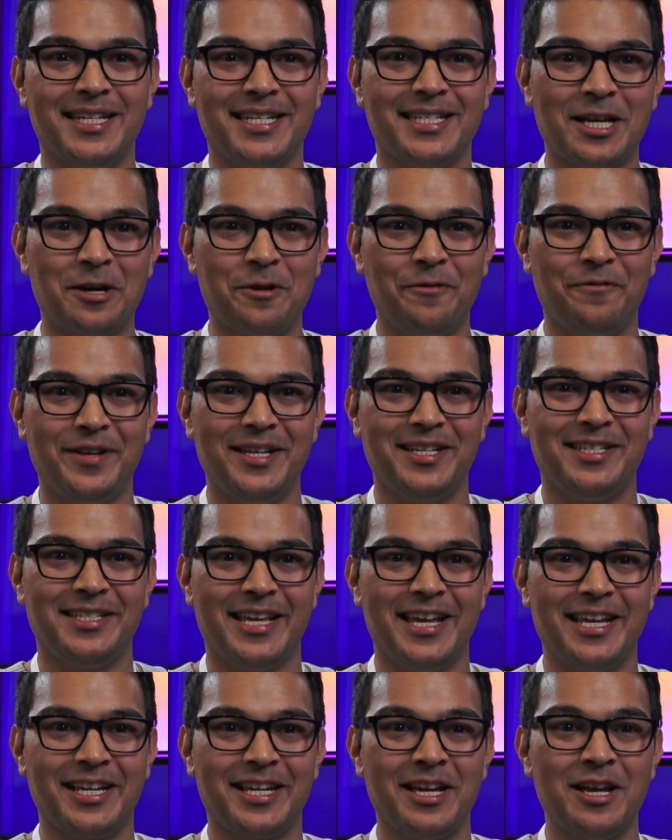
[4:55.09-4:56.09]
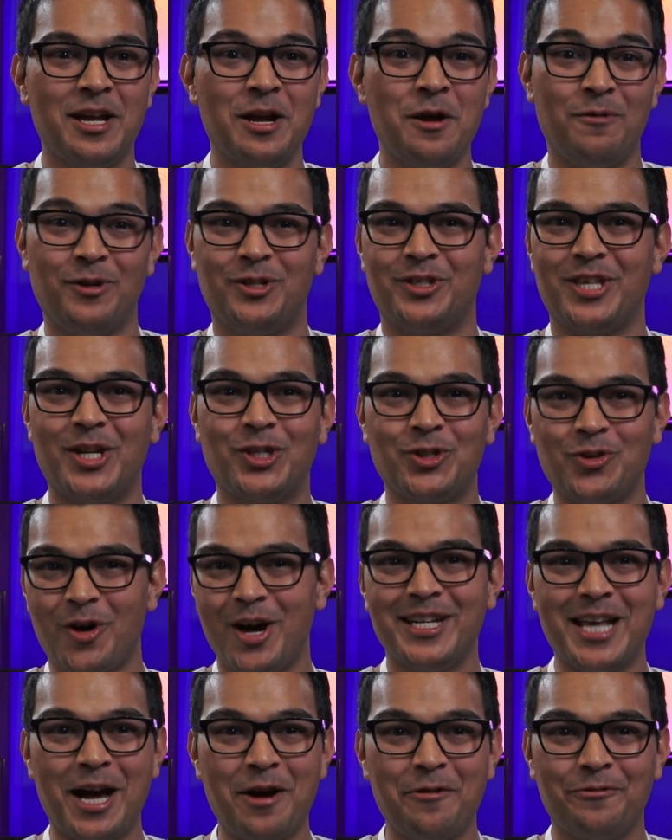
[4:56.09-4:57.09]
selfie stick, which they
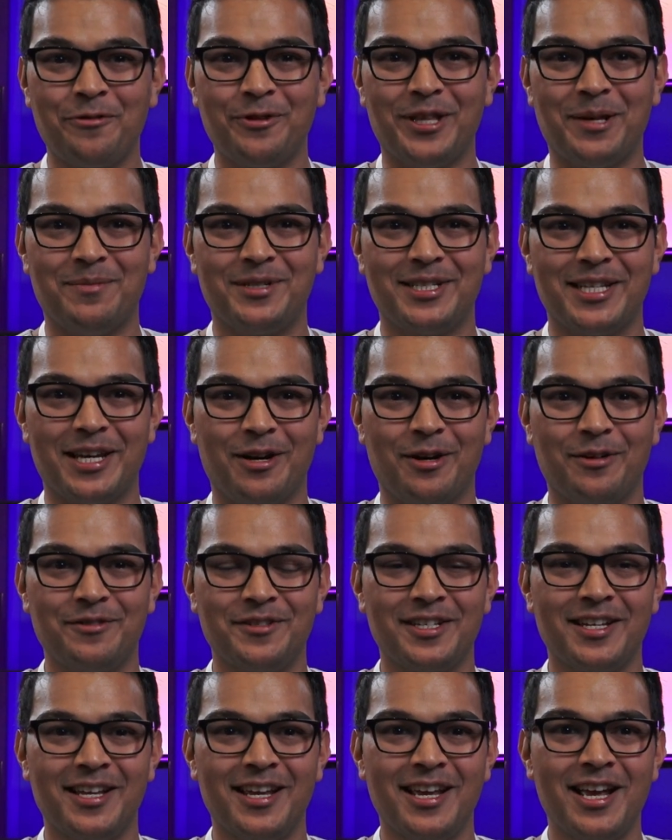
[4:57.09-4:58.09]
tried out for themselves,